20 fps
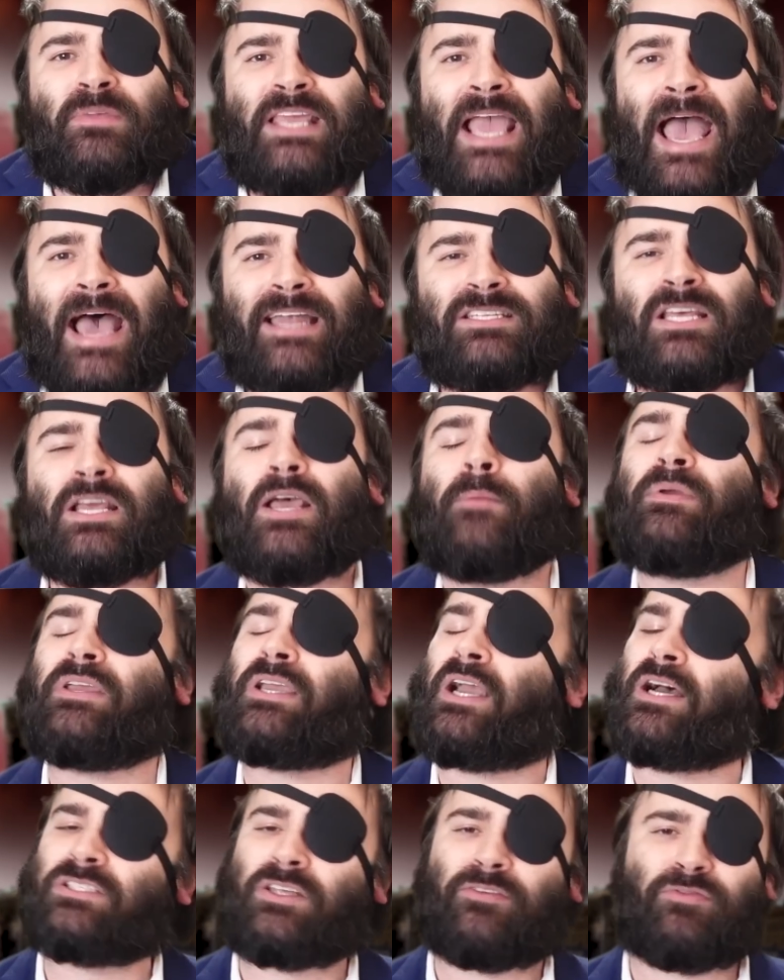yet,
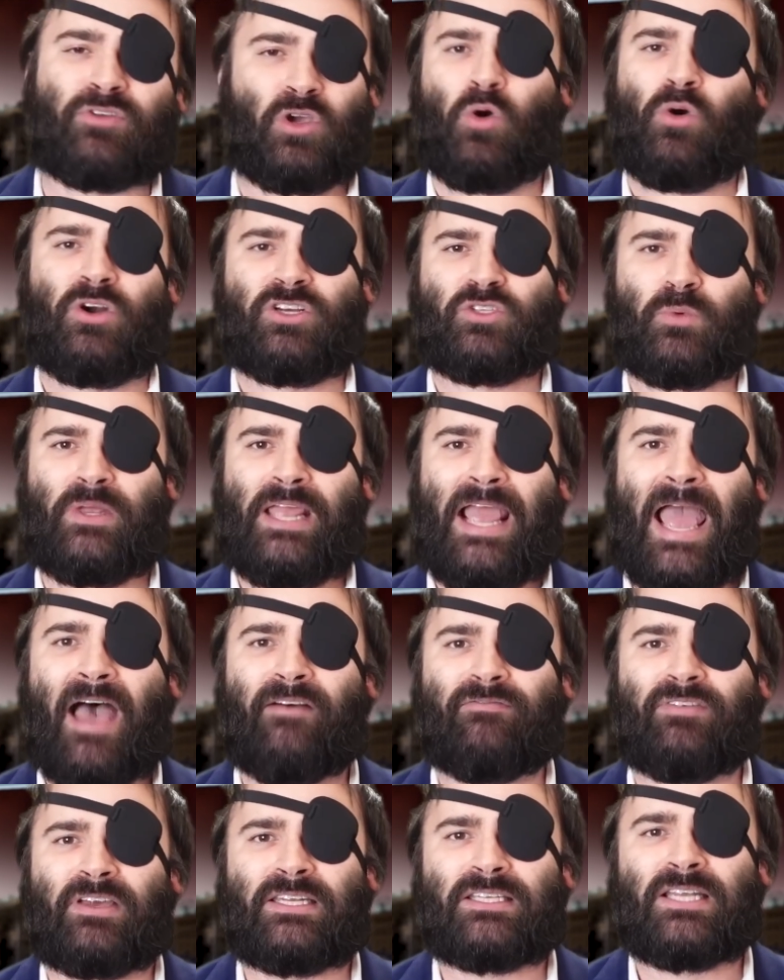because of course we
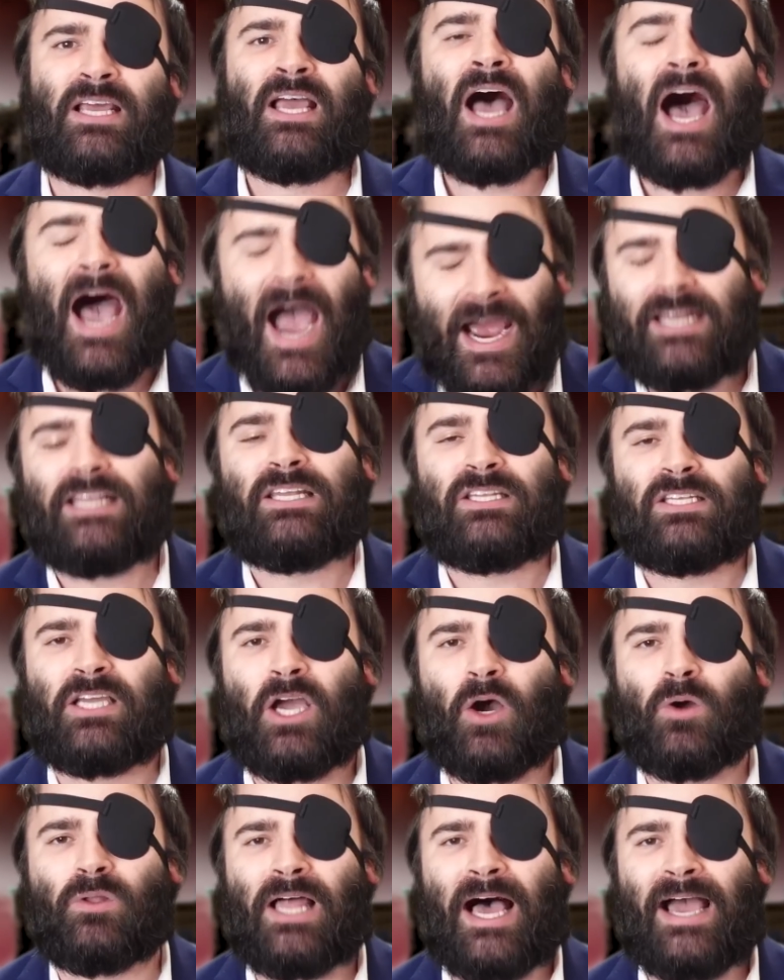haven't. I need to
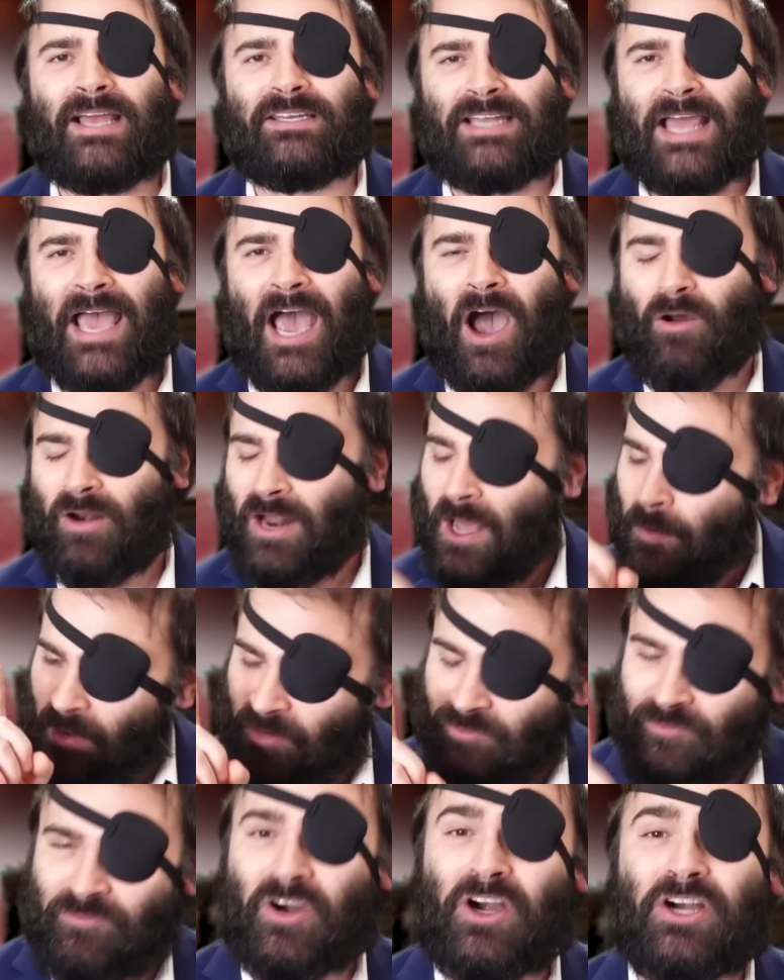go lie down,
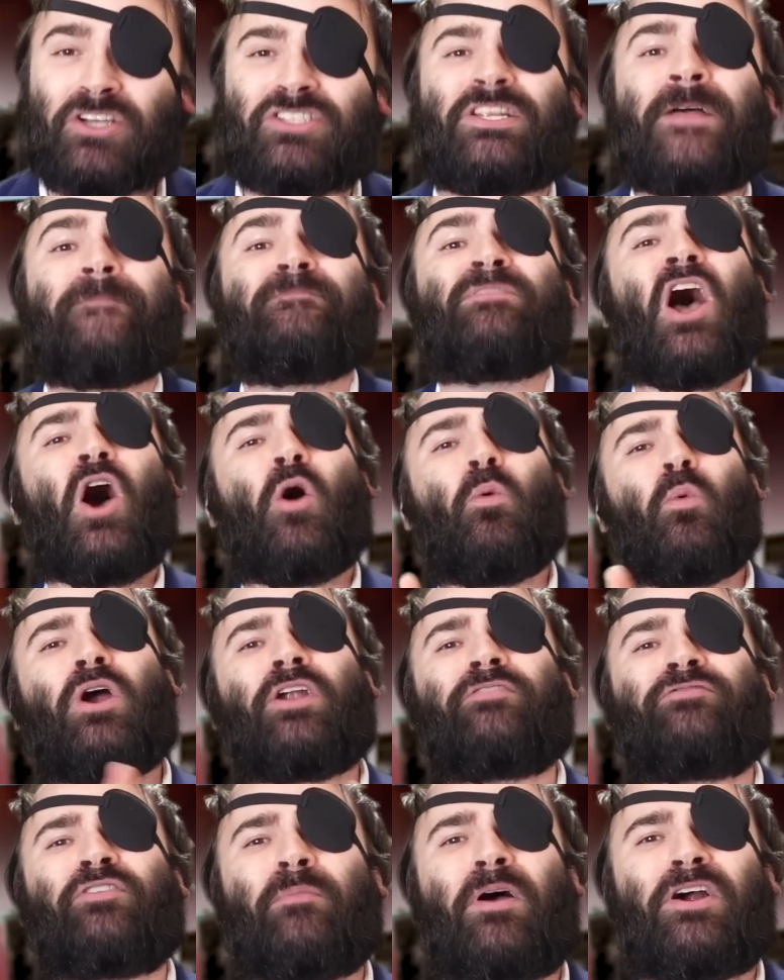but first, a
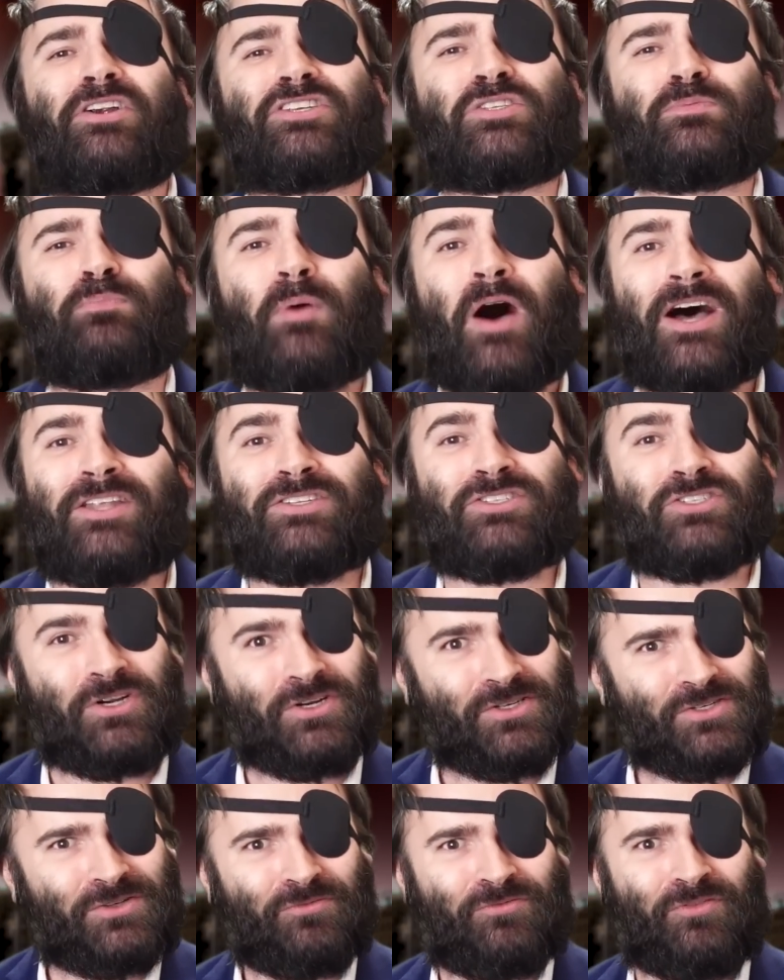word from our
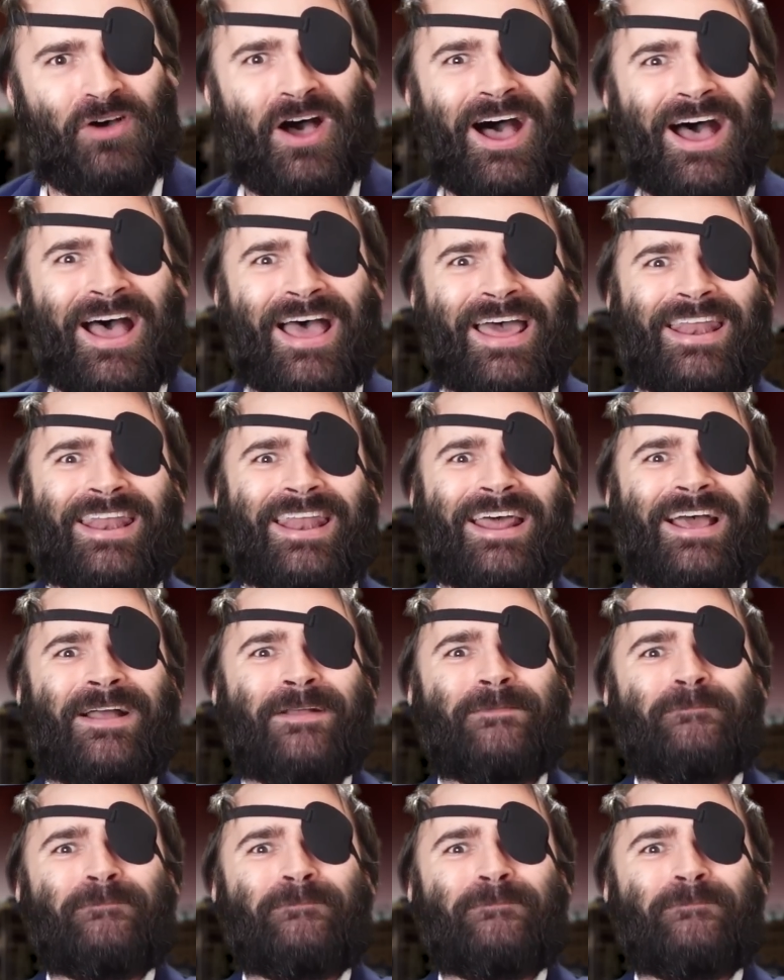sponsors. Fun!